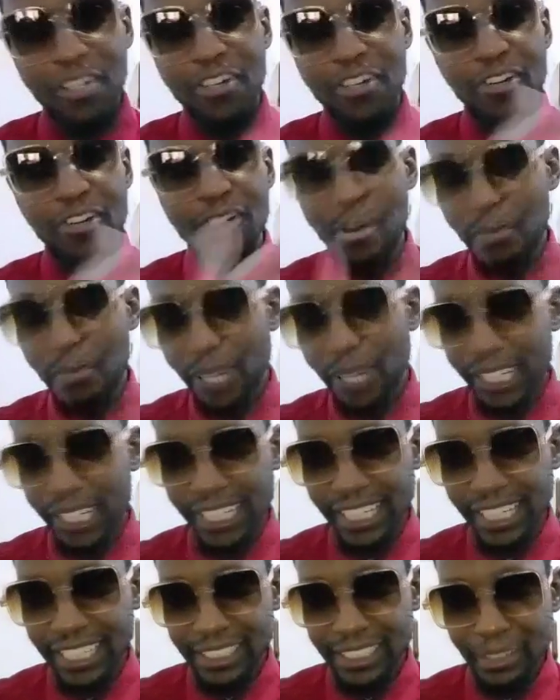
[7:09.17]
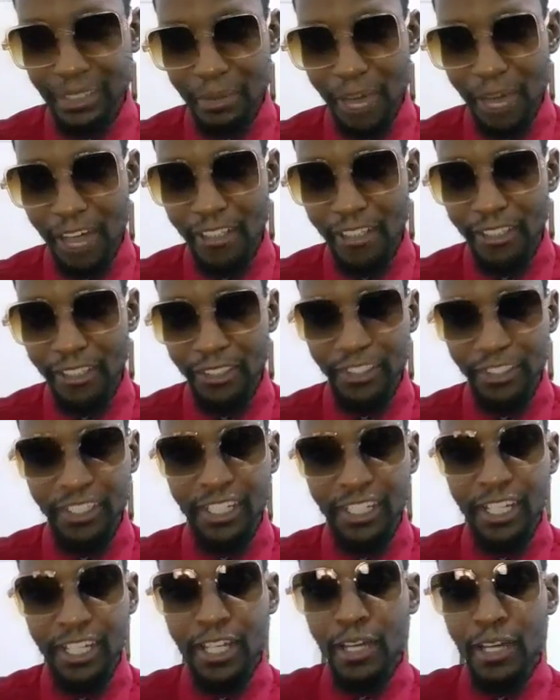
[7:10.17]
nobody hears about you.
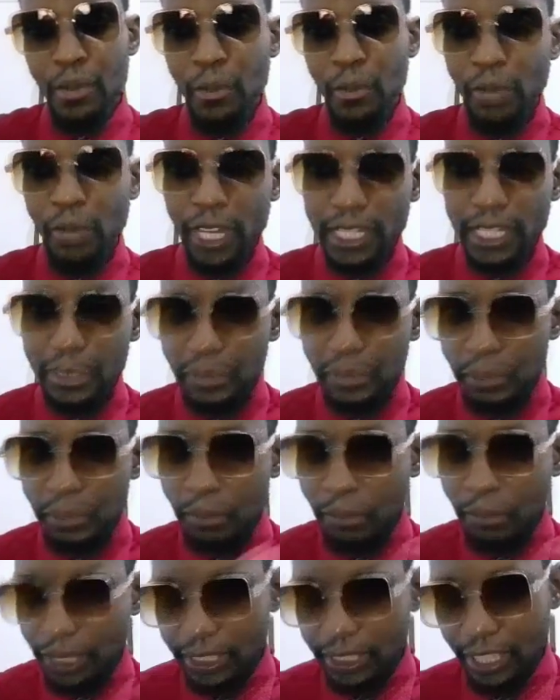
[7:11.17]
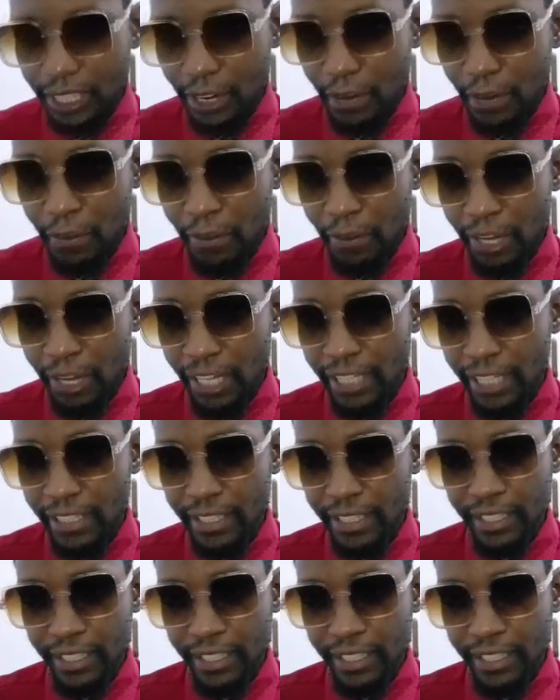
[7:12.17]
Whereas with personal brand,